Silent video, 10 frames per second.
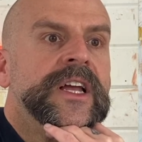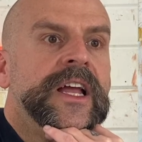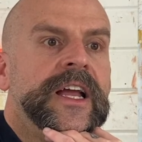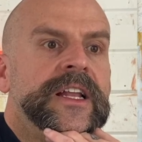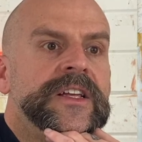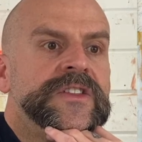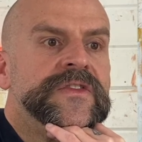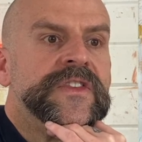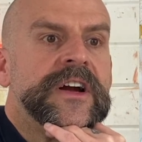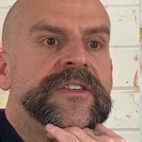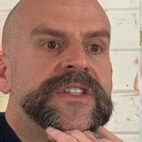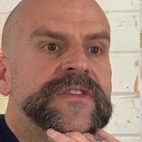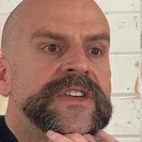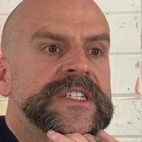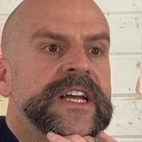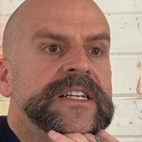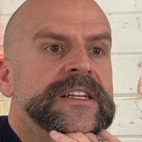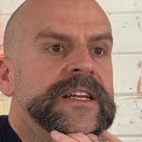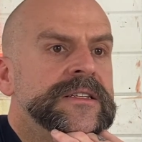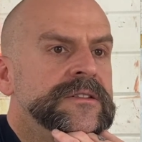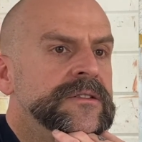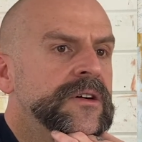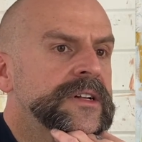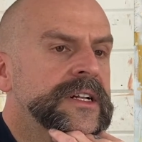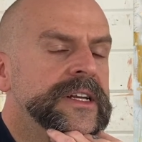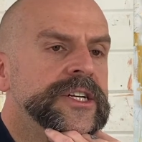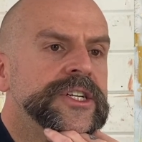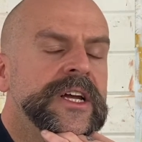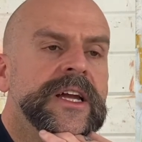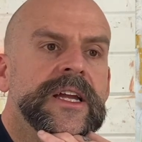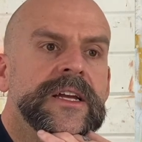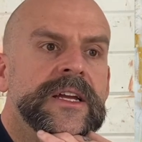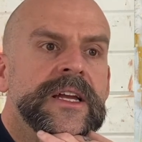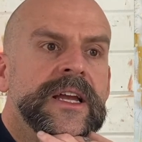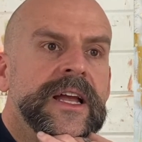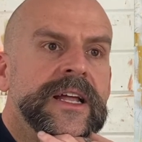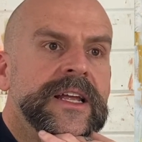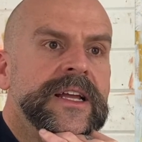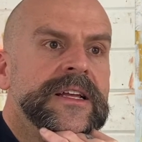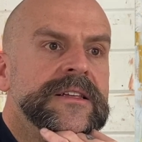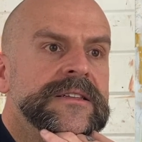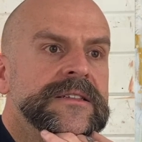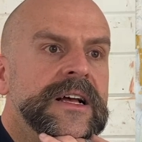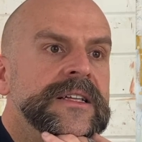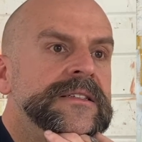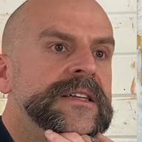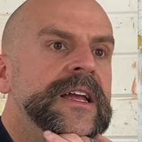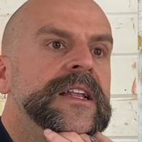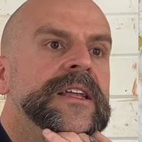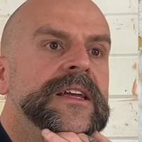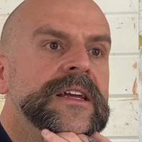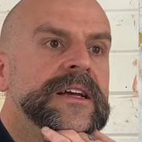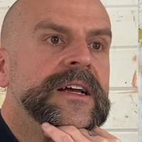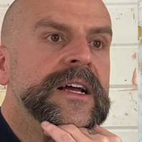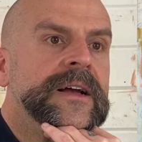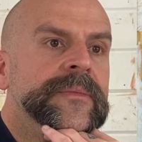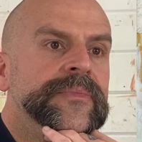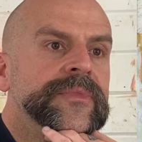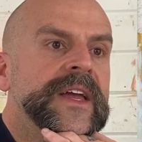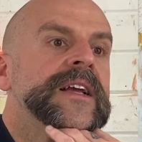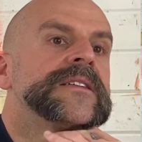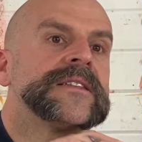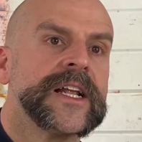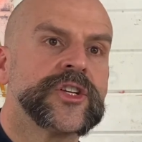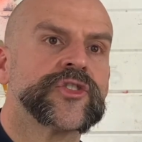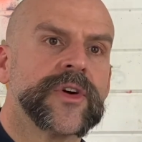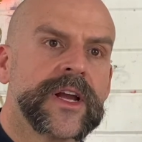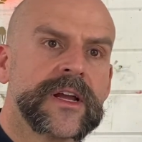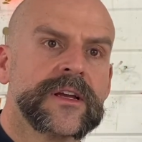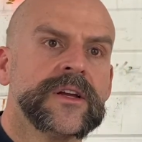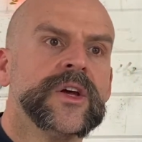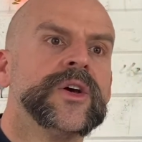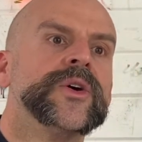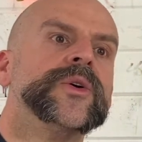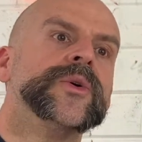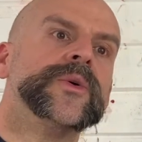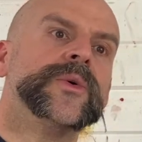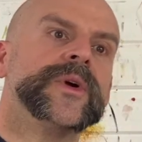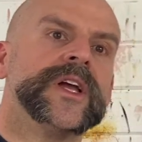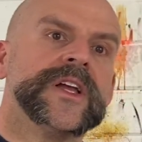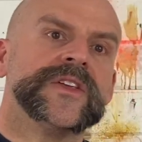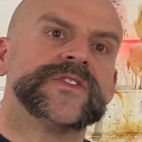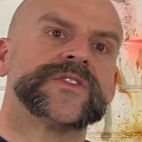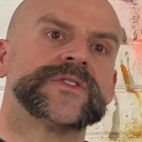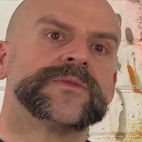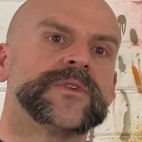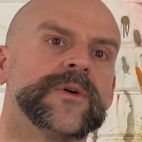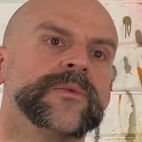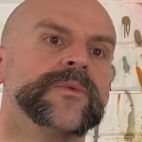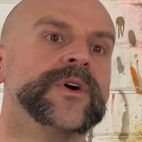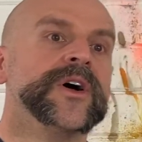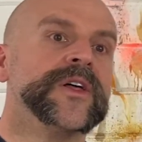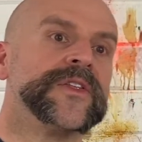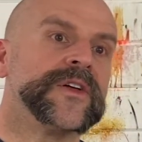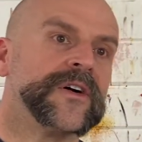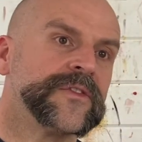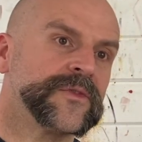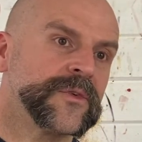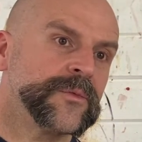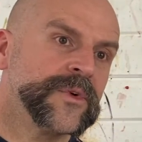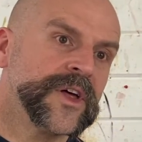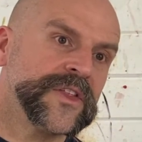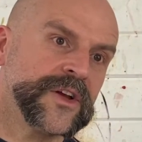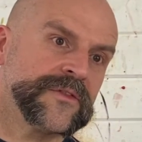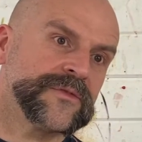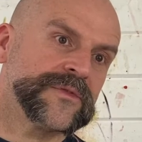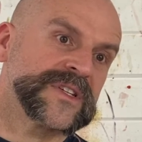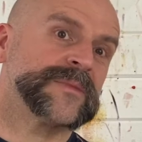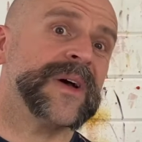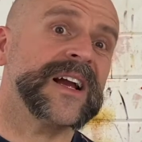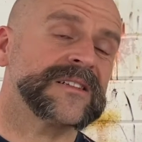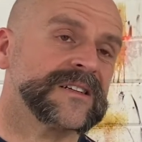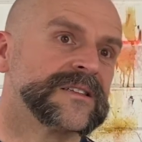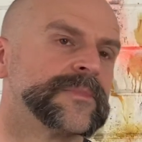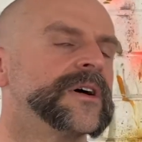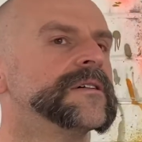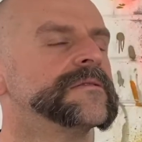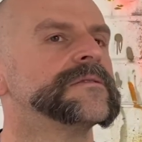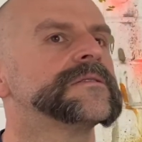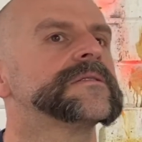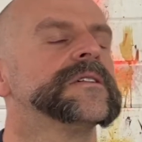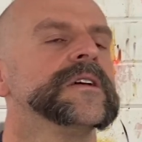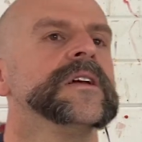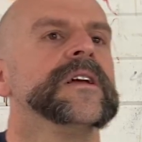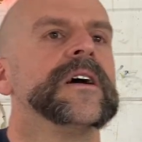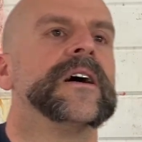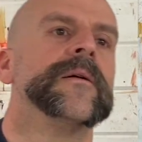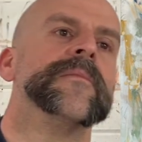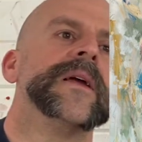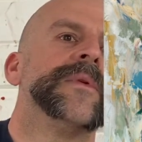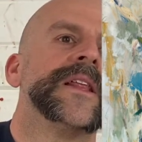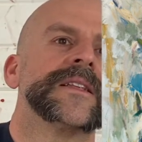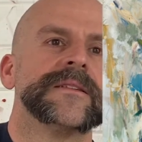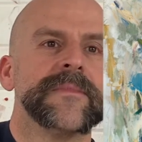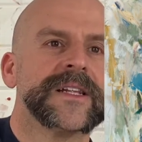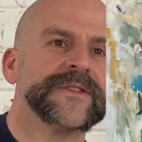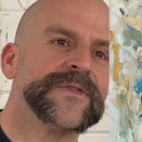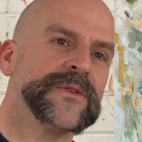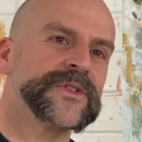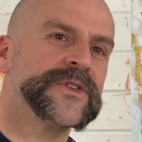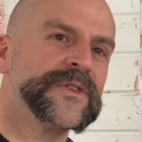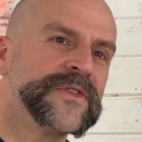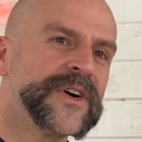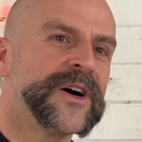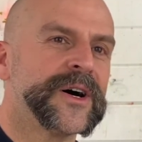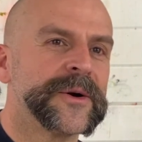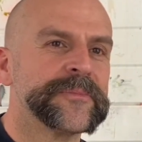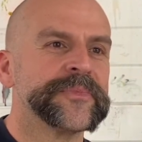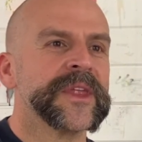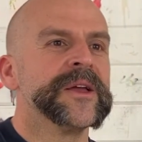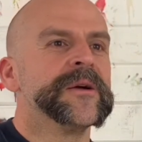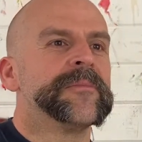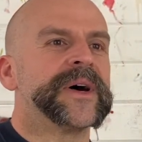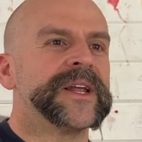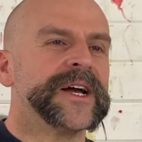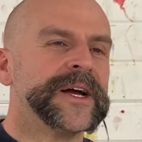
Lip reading: very sophisticated. It's not cliche. It is a zany eccentric who is worthy of respect, I suppose. Maybe that's a metaphor too far, but